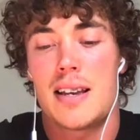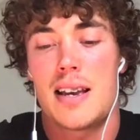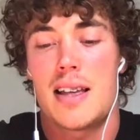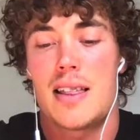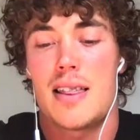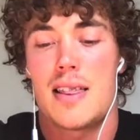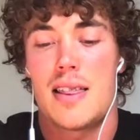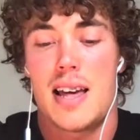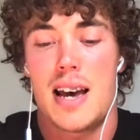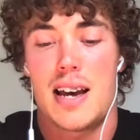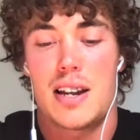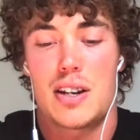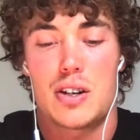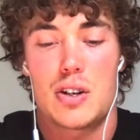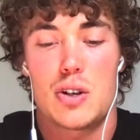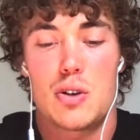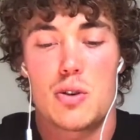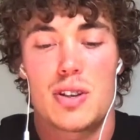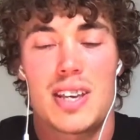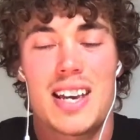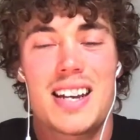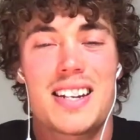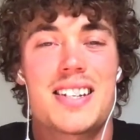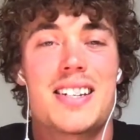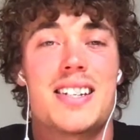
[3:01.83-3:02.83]
that you
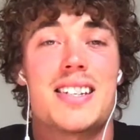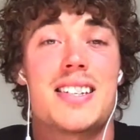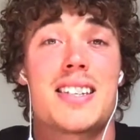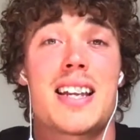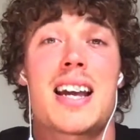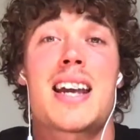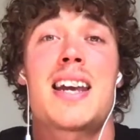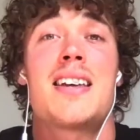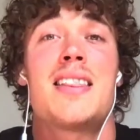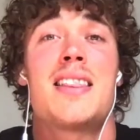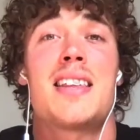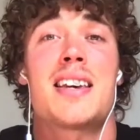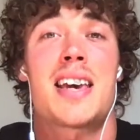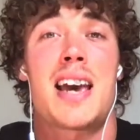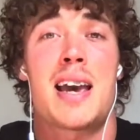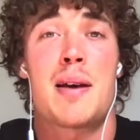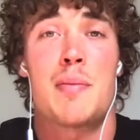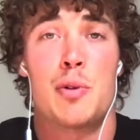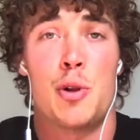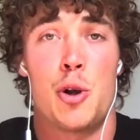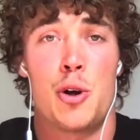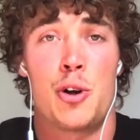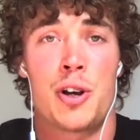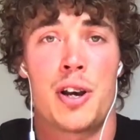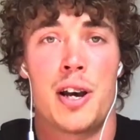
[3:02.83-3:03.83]
get to stay in the game
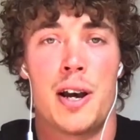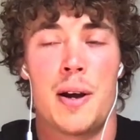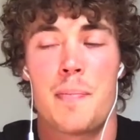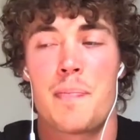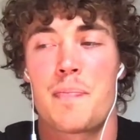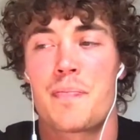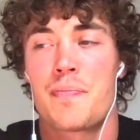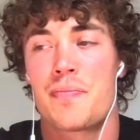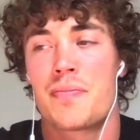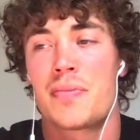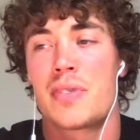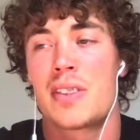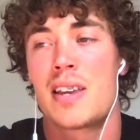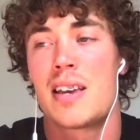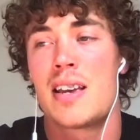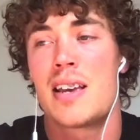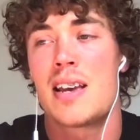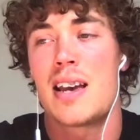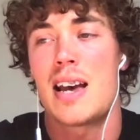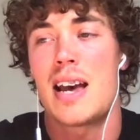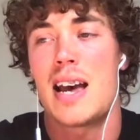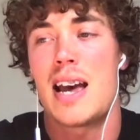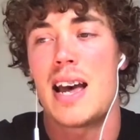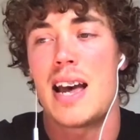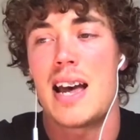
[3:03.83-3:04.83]
longer.
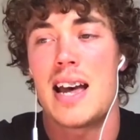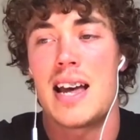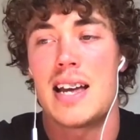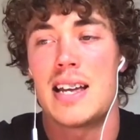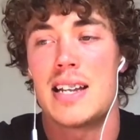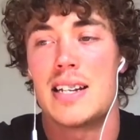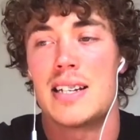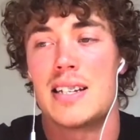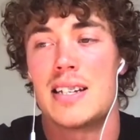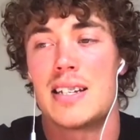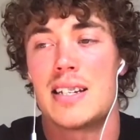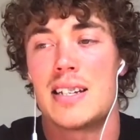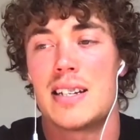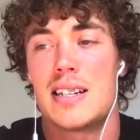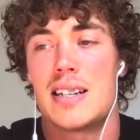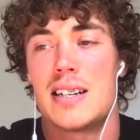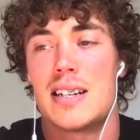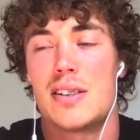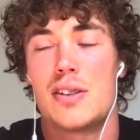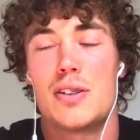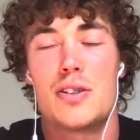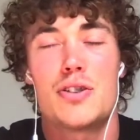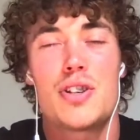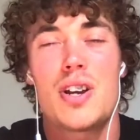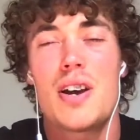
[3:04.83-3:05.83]
And
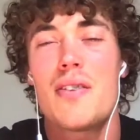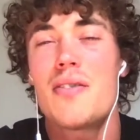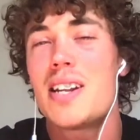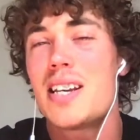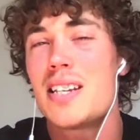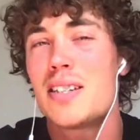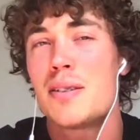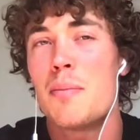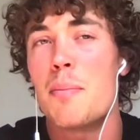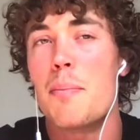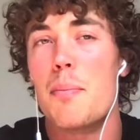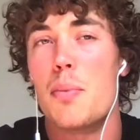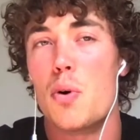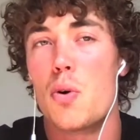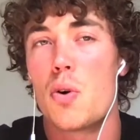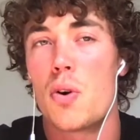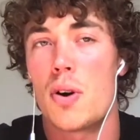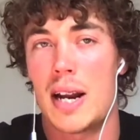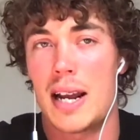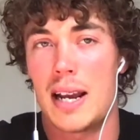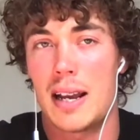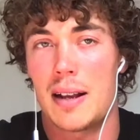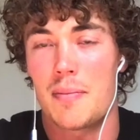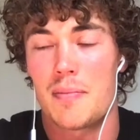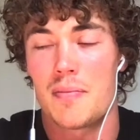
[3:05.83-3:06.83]
longevity isn't
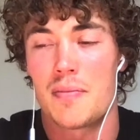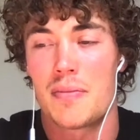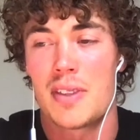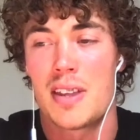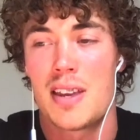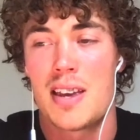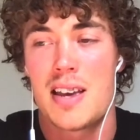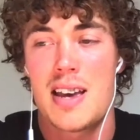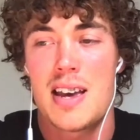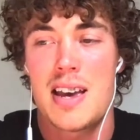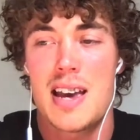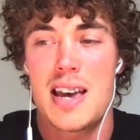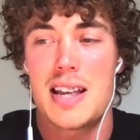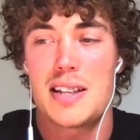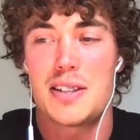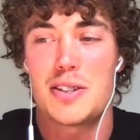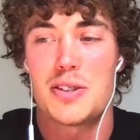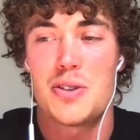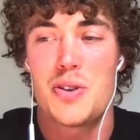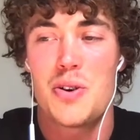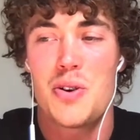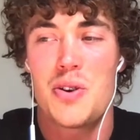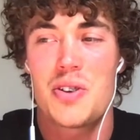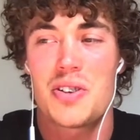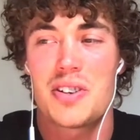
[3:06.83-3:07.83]
boring. It's
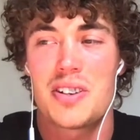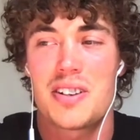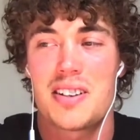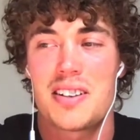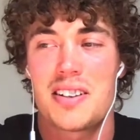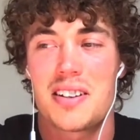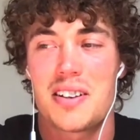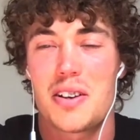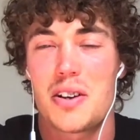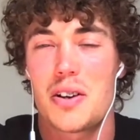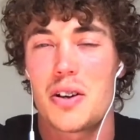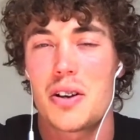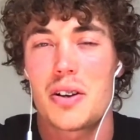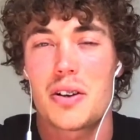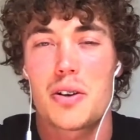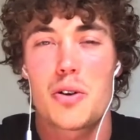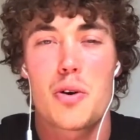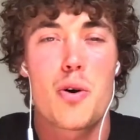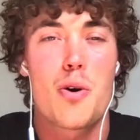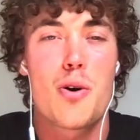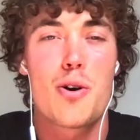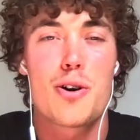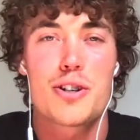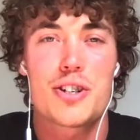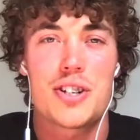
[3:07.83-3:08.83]
not
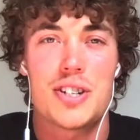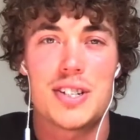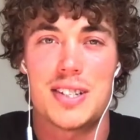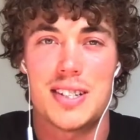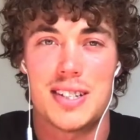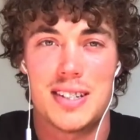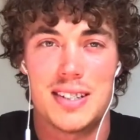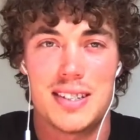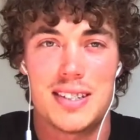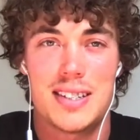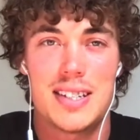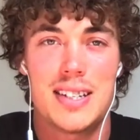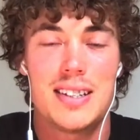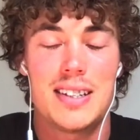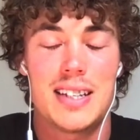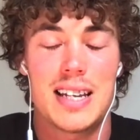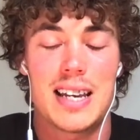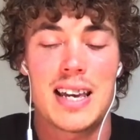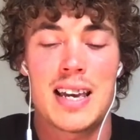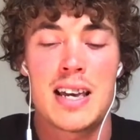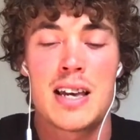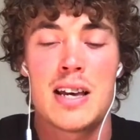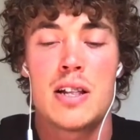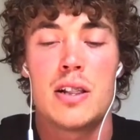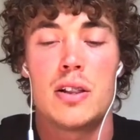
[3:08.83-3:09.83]
cautious and silly.
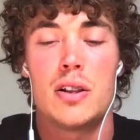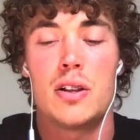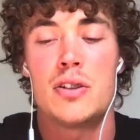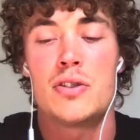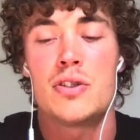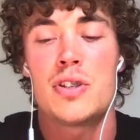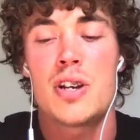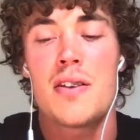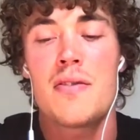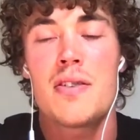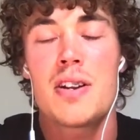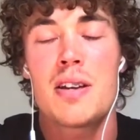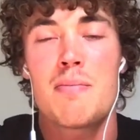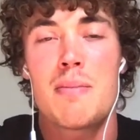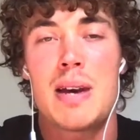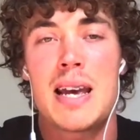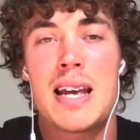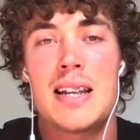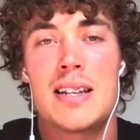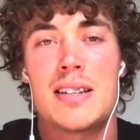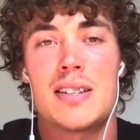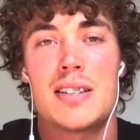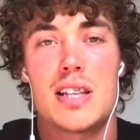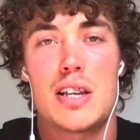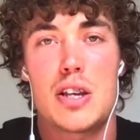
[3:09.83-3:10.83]
Longevity
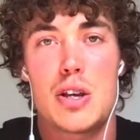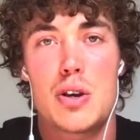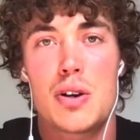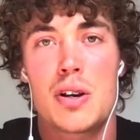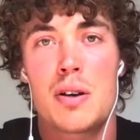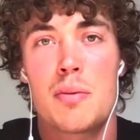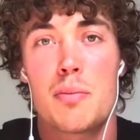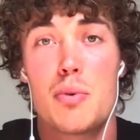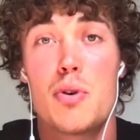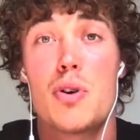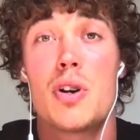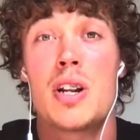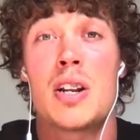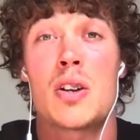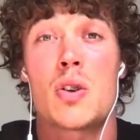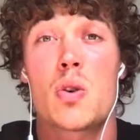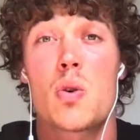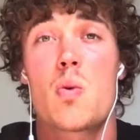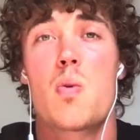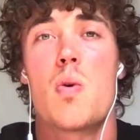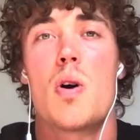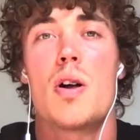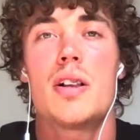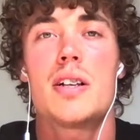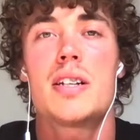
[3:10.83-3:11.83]
means that you can put in
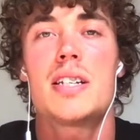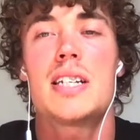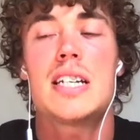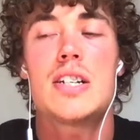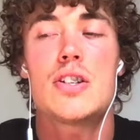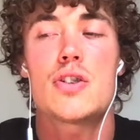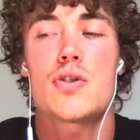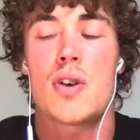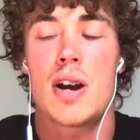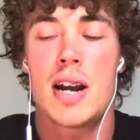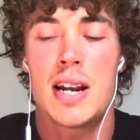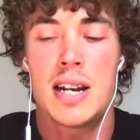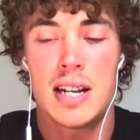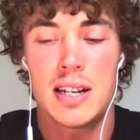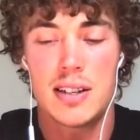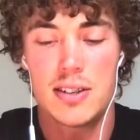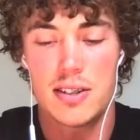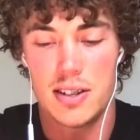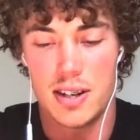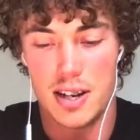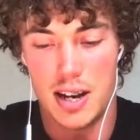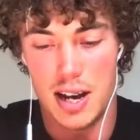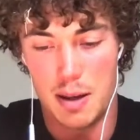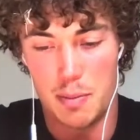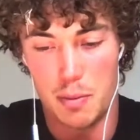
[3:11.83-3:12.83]
quality training
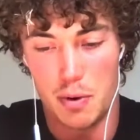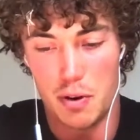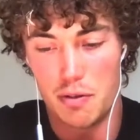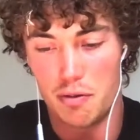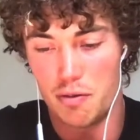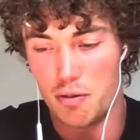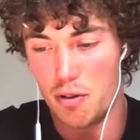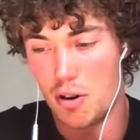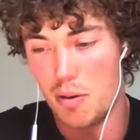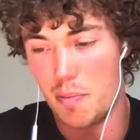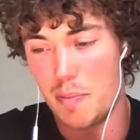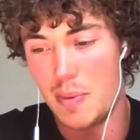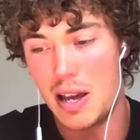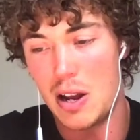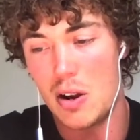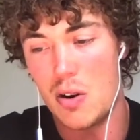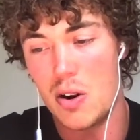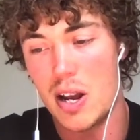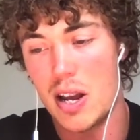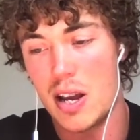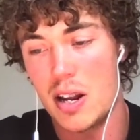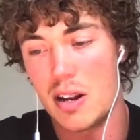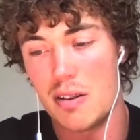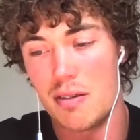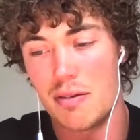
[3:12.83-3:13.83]
time over a
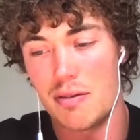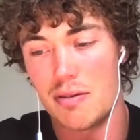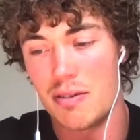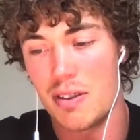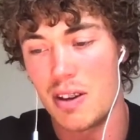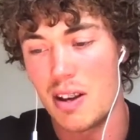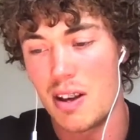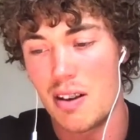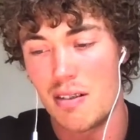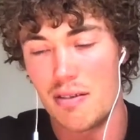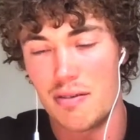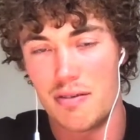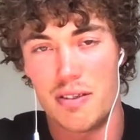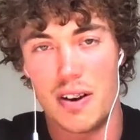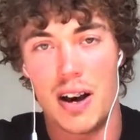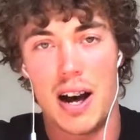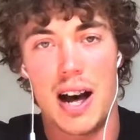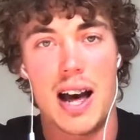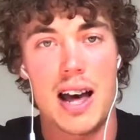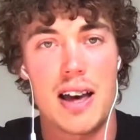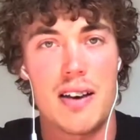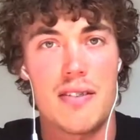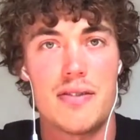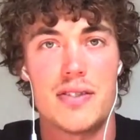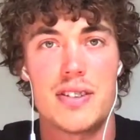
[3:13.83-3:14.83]
period of
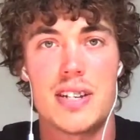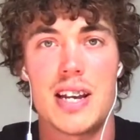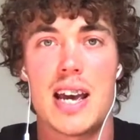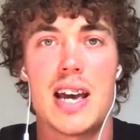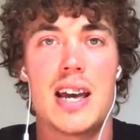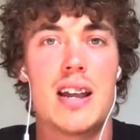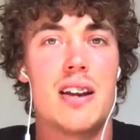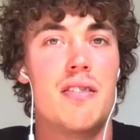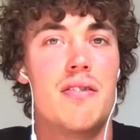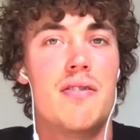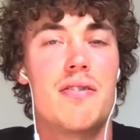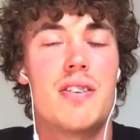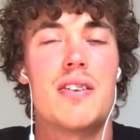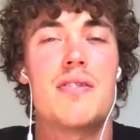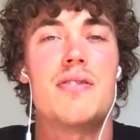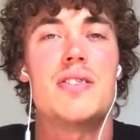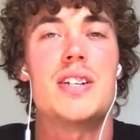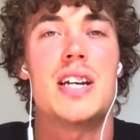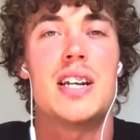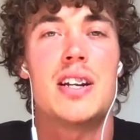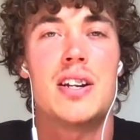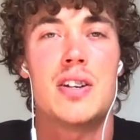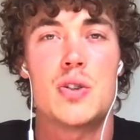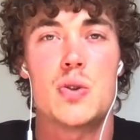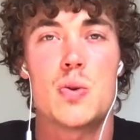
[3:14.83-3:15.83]
5, 10,
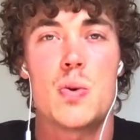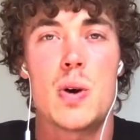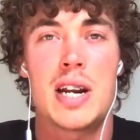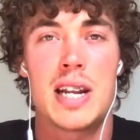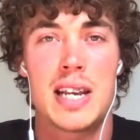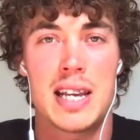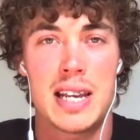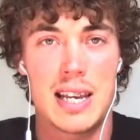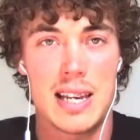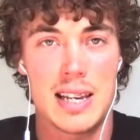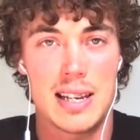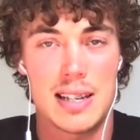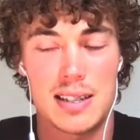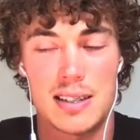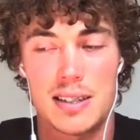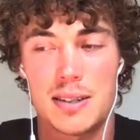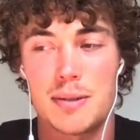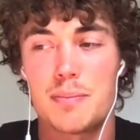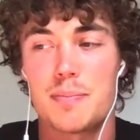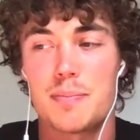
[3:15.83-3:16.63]
15, and 20 years.